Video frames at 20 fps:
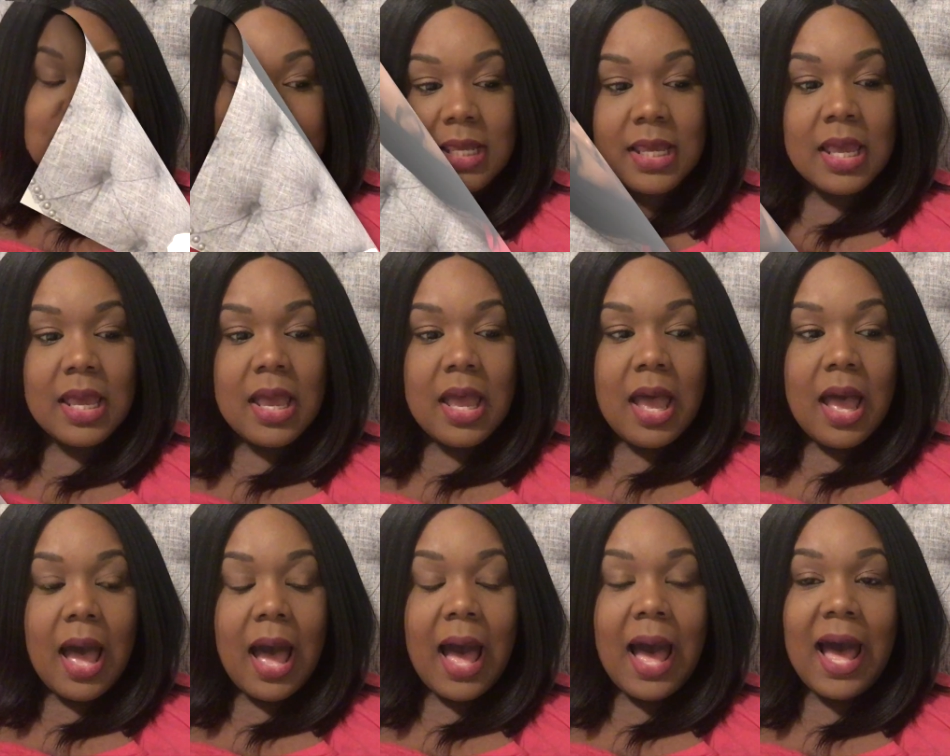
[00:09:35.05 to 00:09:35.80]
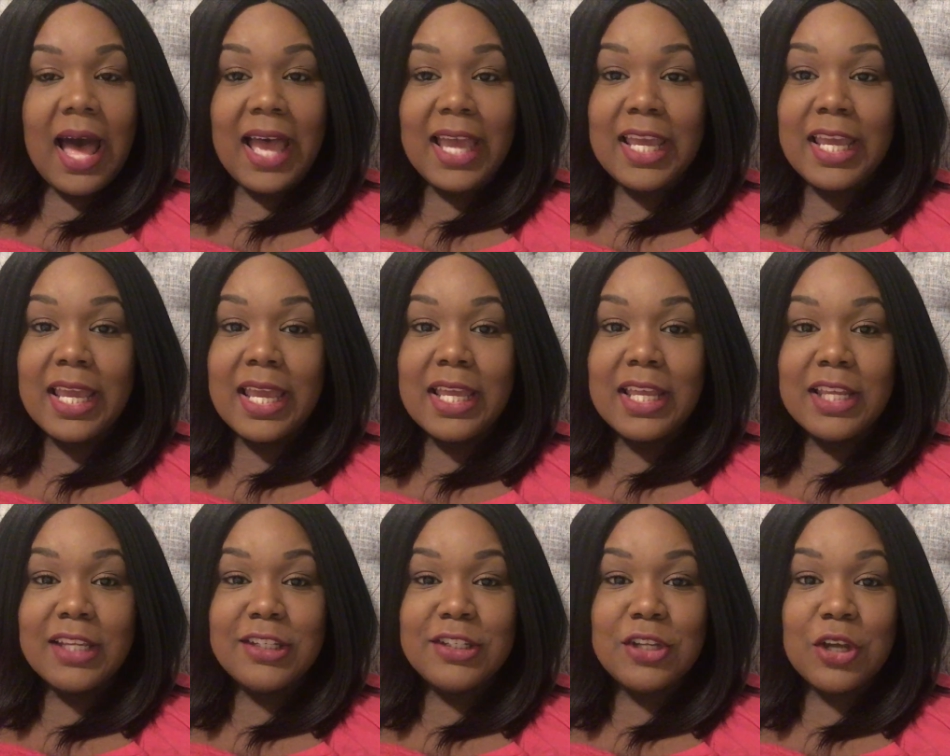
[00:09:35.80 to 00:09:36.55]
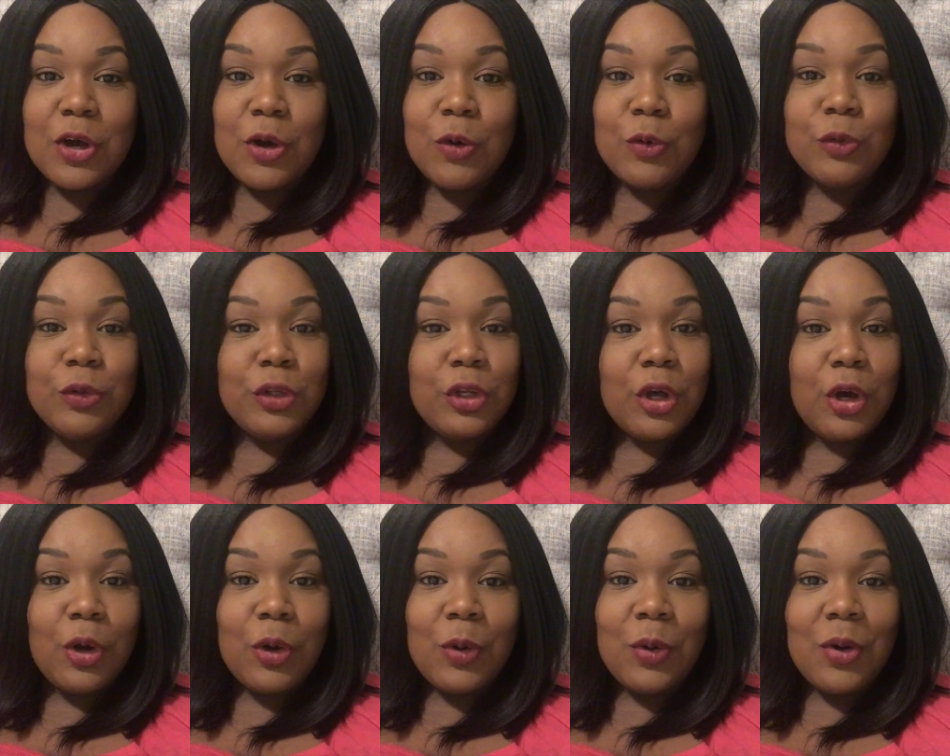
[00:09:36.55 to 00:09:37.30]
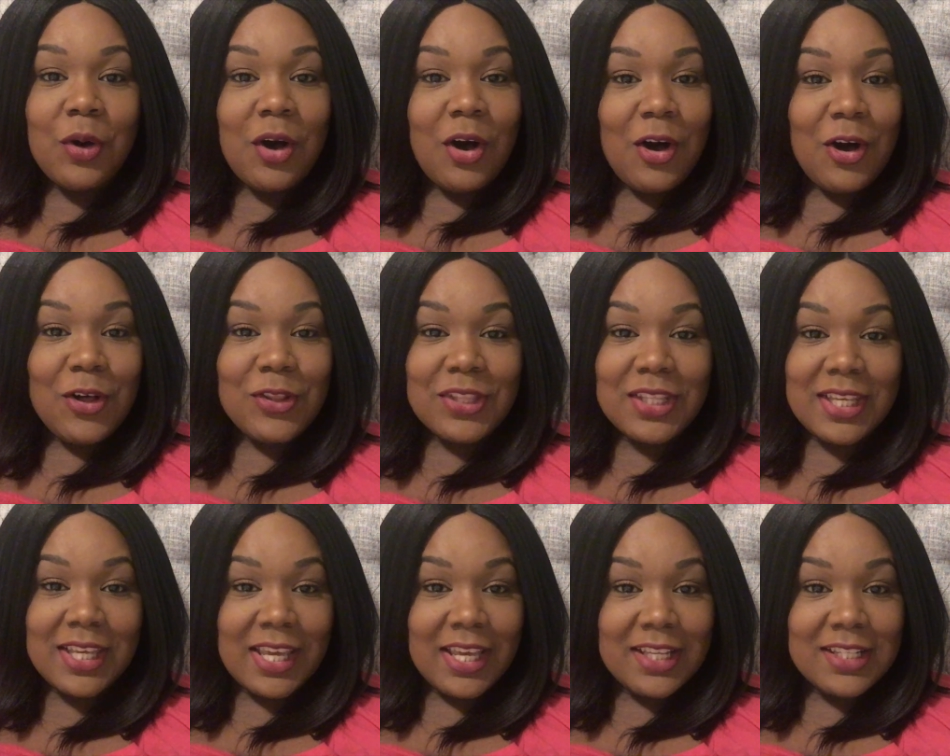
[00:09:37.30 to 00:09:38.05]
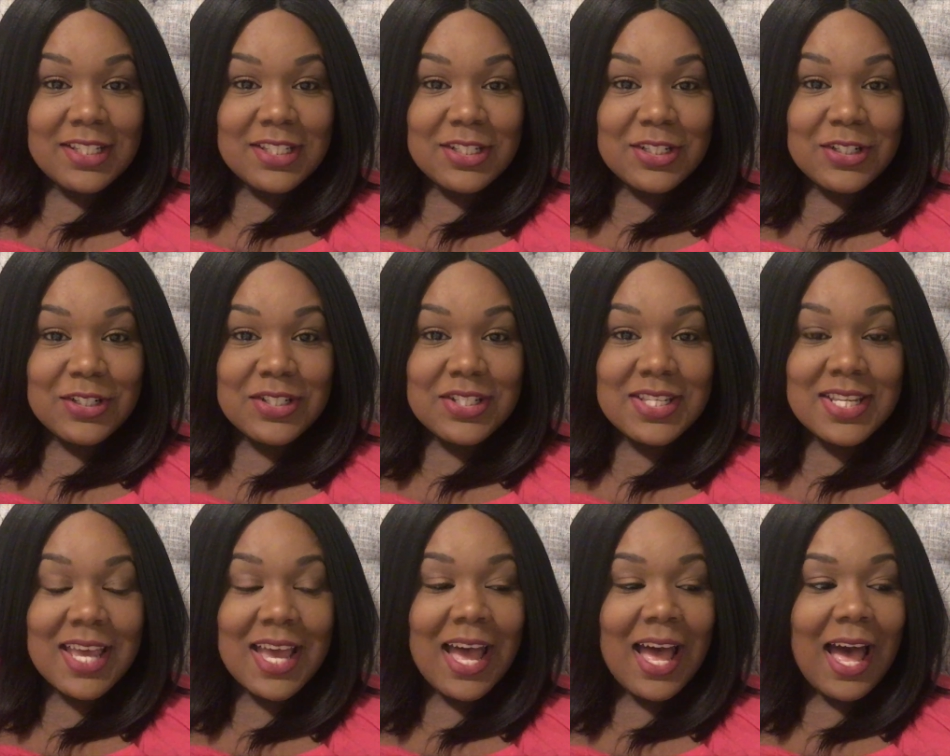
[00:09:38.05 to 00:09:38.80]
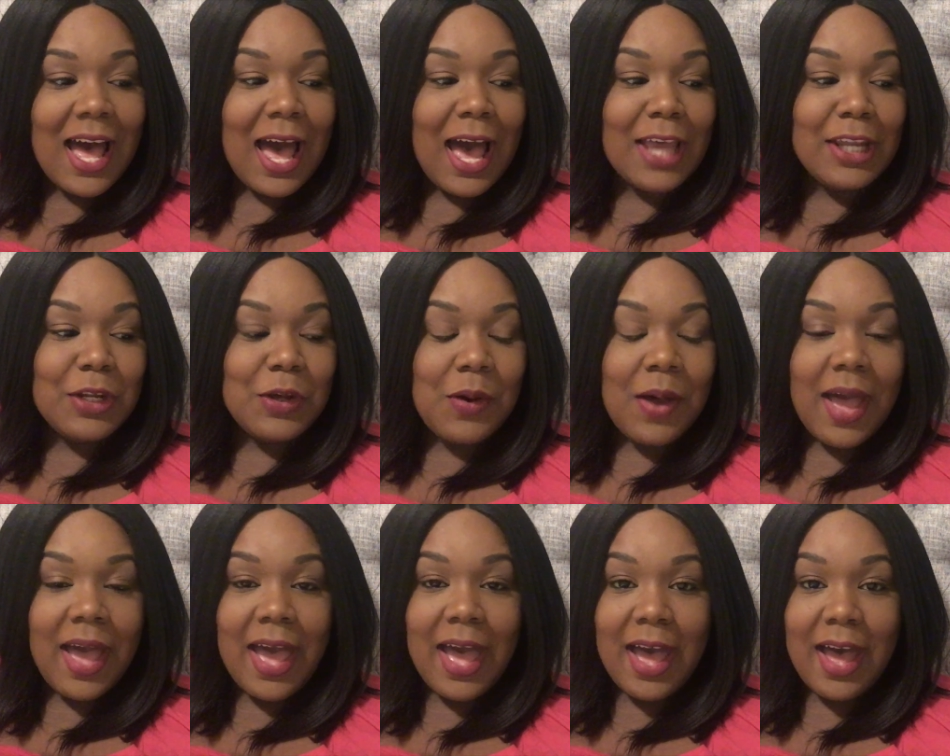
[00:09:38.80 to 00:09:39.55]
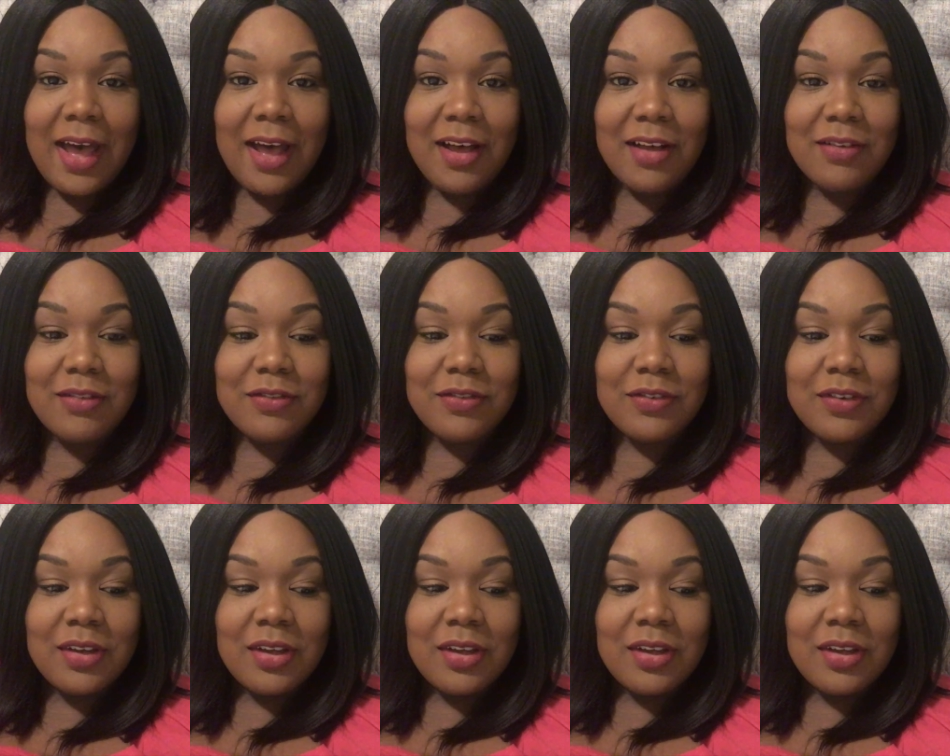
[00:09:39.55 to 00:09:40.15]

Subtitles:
So I don't know all the answers. I don't have